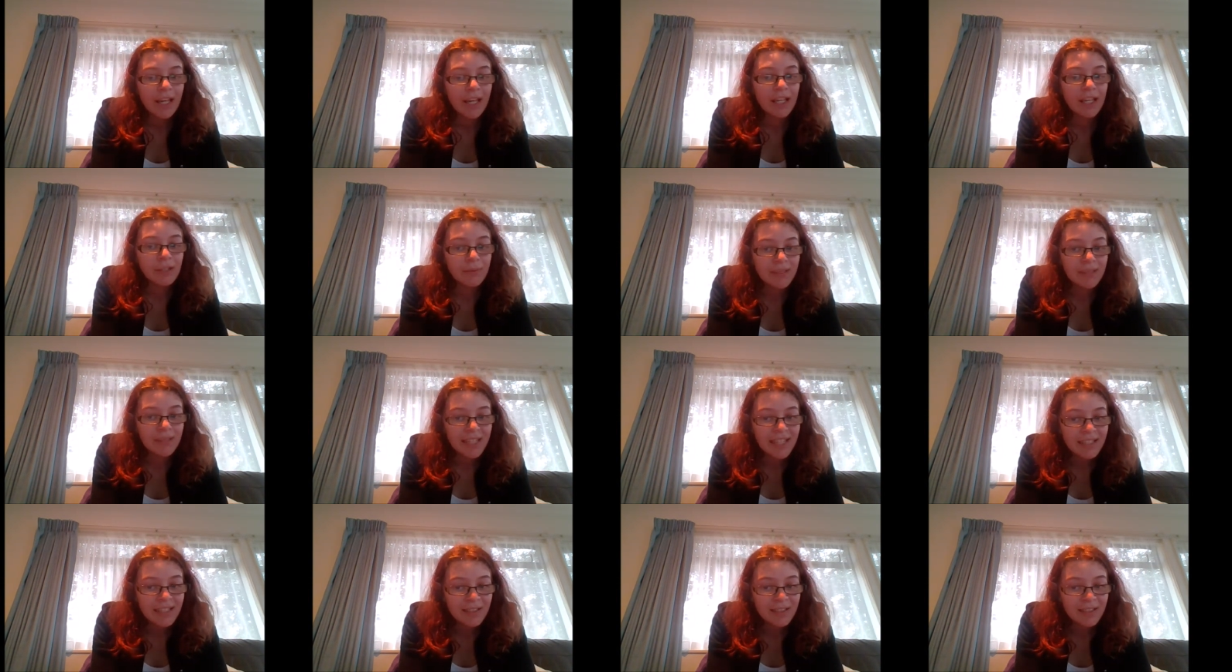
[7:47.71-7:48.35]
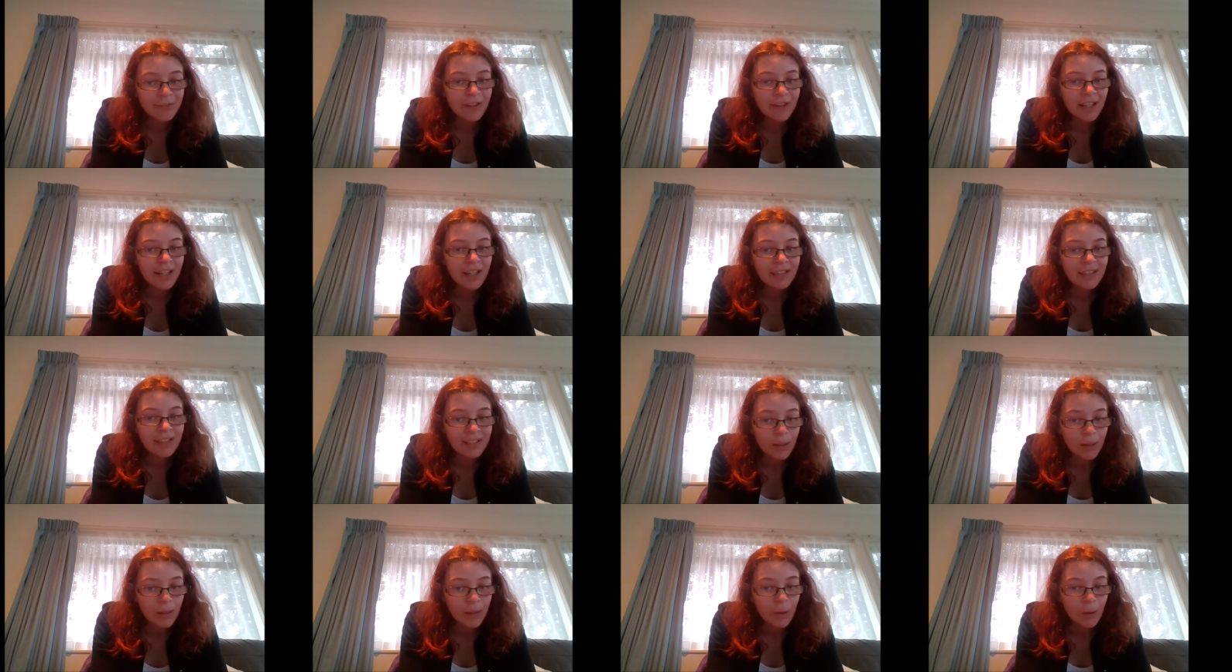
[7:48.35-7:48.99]
You need to find
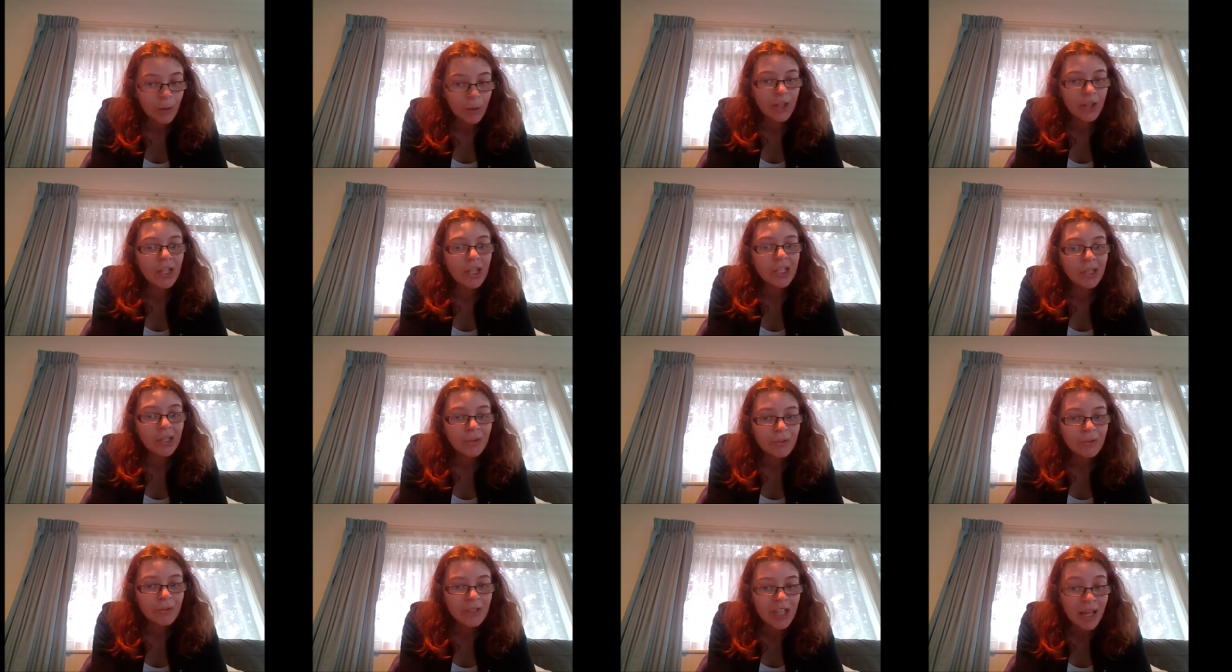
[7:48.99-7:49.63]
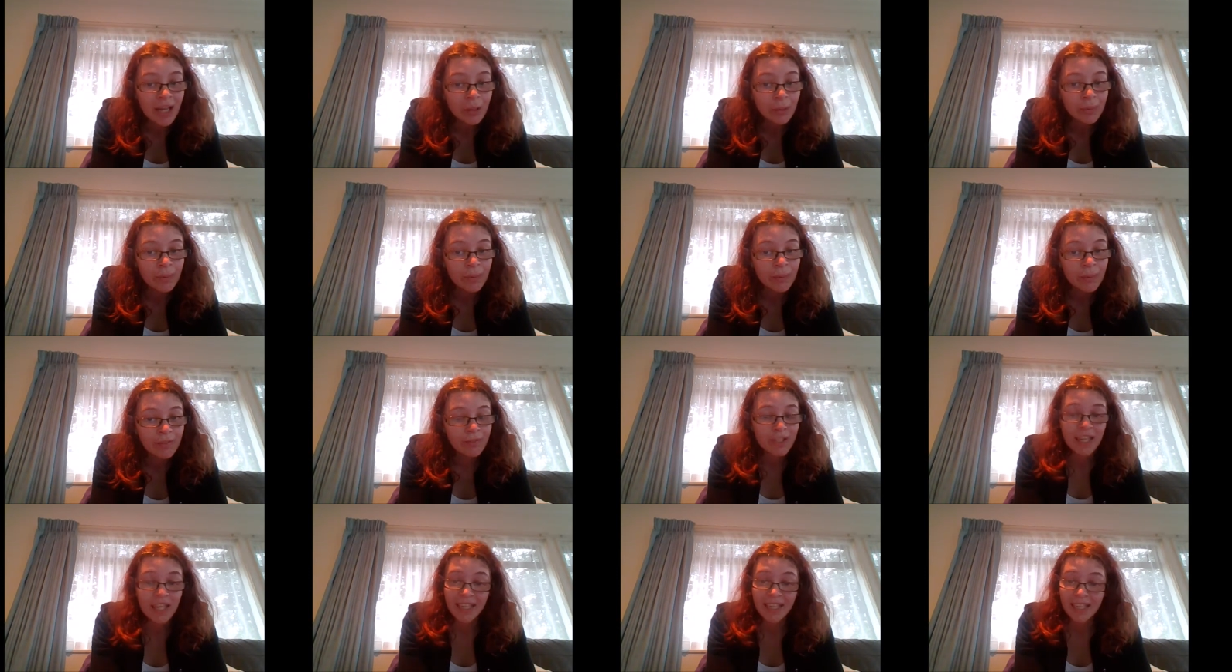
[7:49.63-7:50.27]
someone you gel
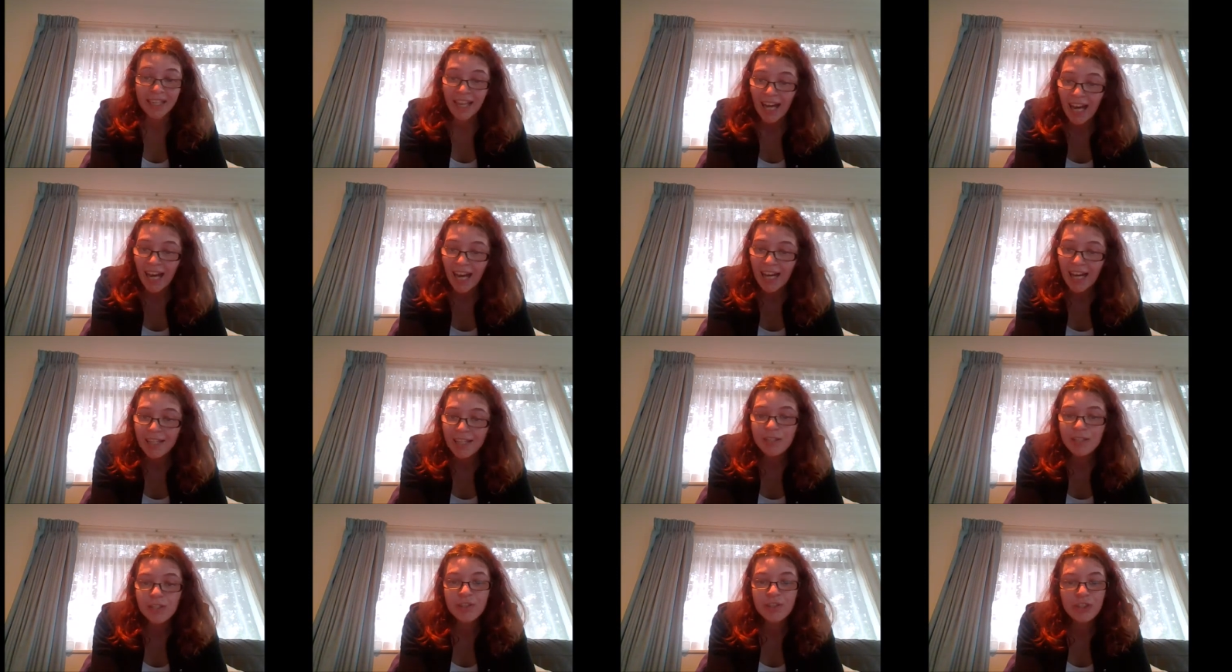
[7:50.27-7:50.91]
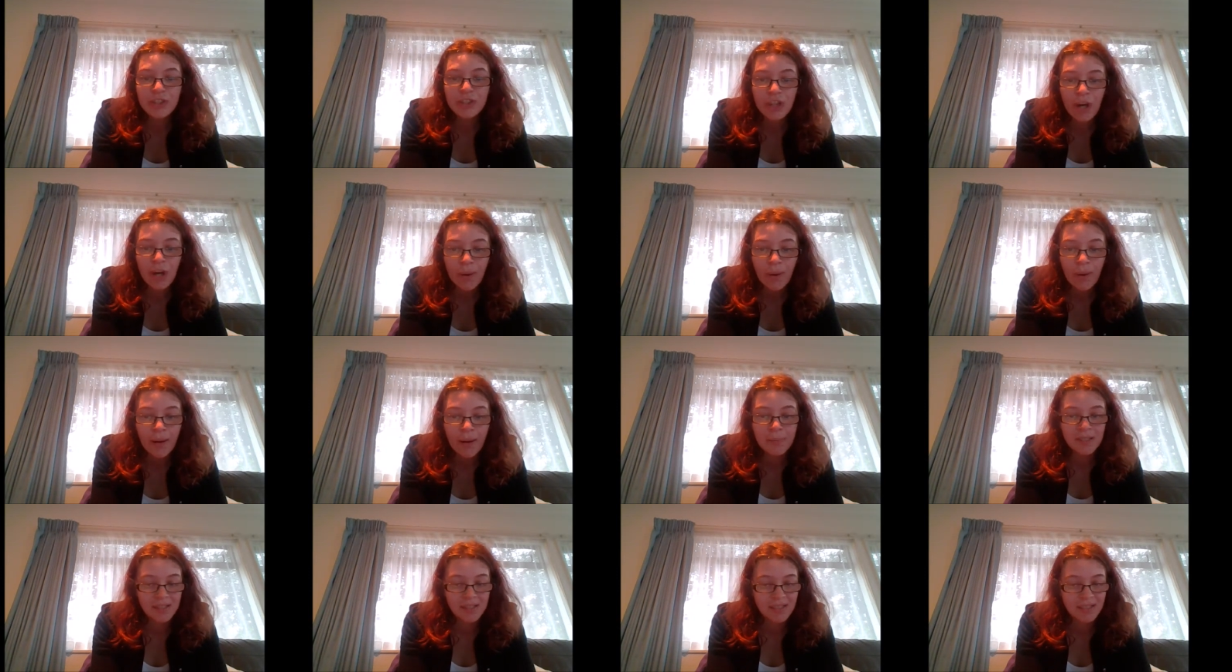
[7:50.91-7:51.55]
with. You can't just go
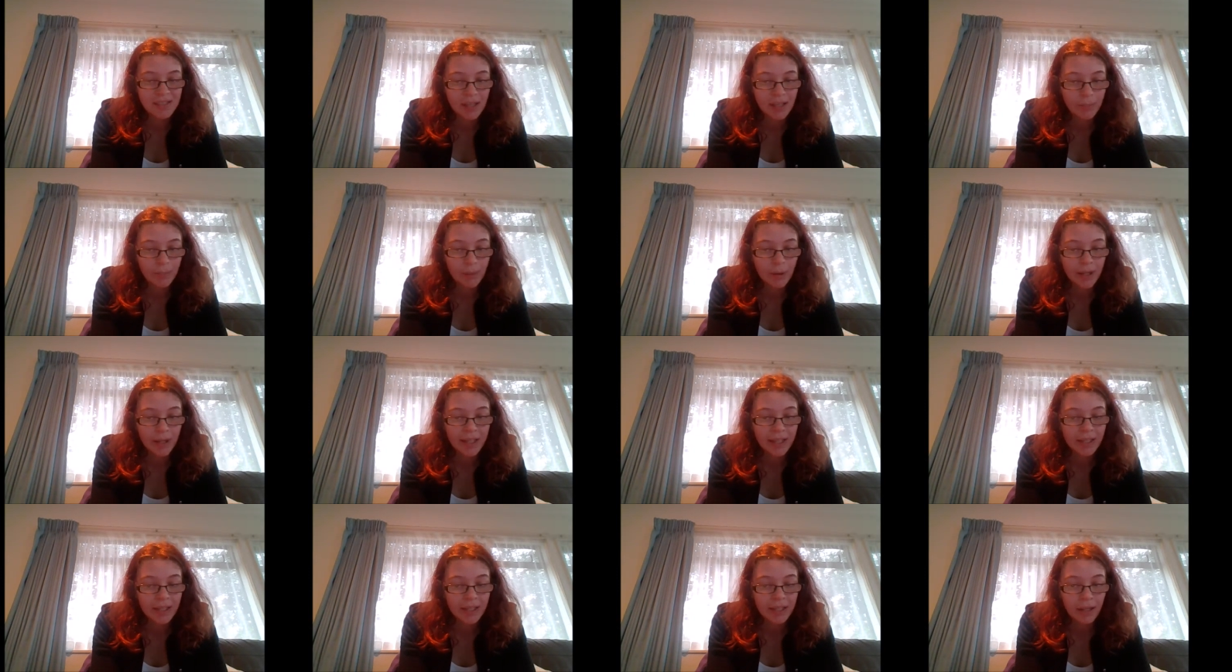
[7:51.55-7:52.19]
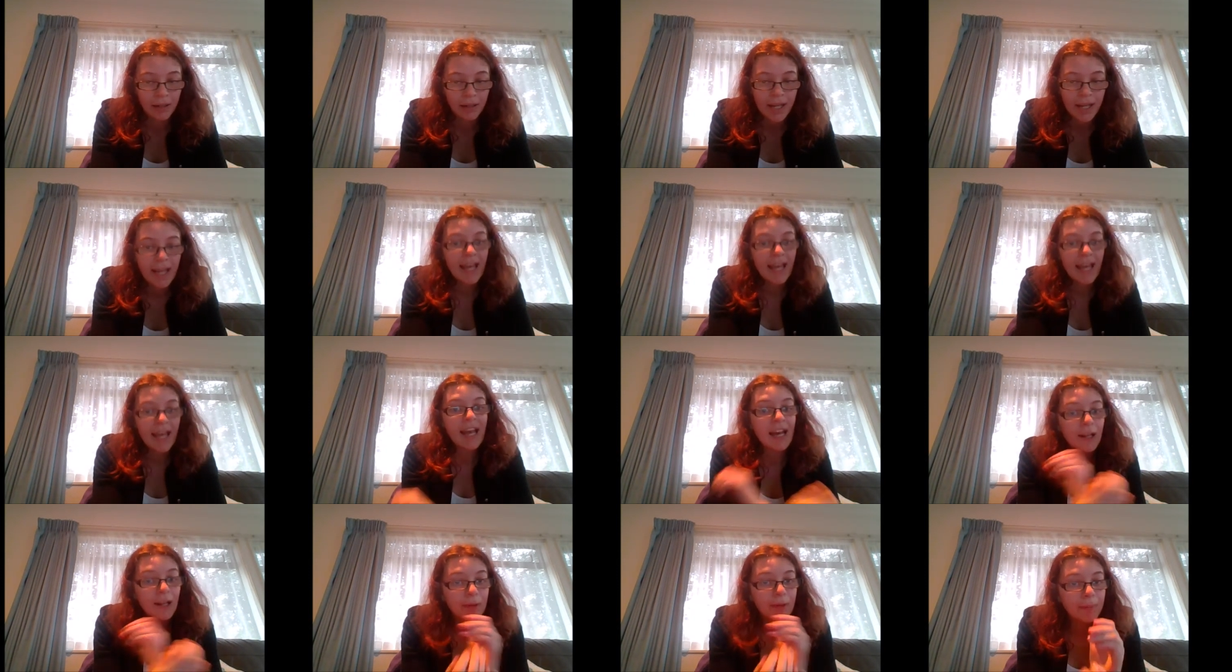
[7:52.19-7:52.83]
up to someone and go,
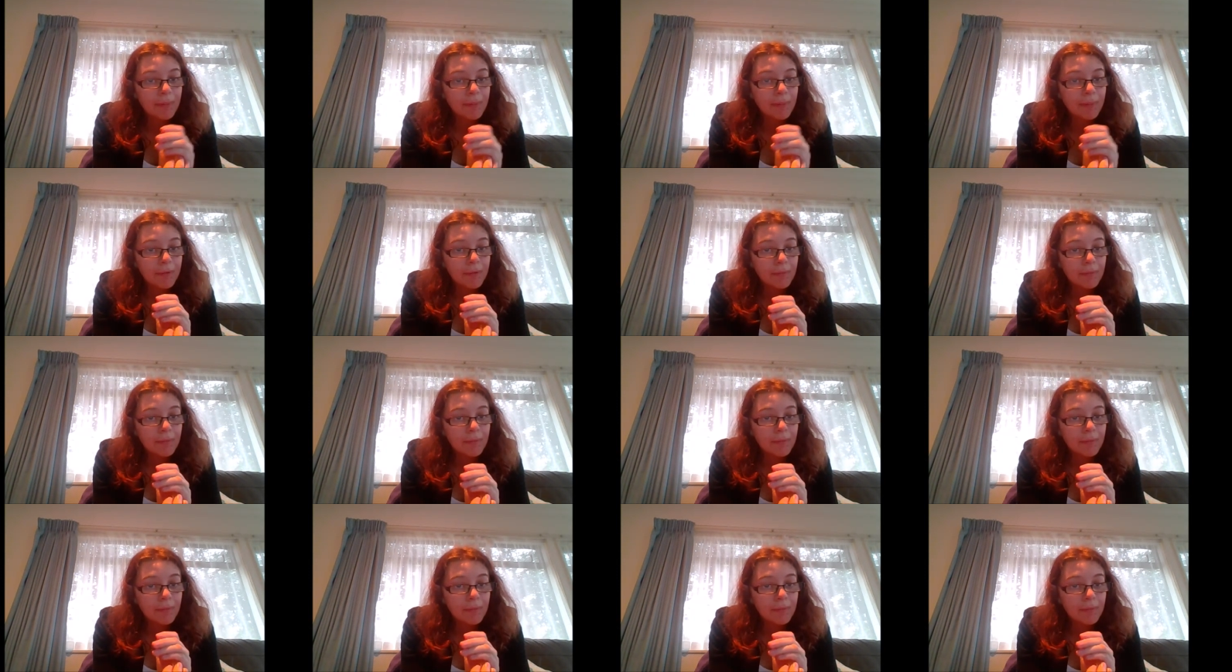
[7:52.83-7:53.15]
help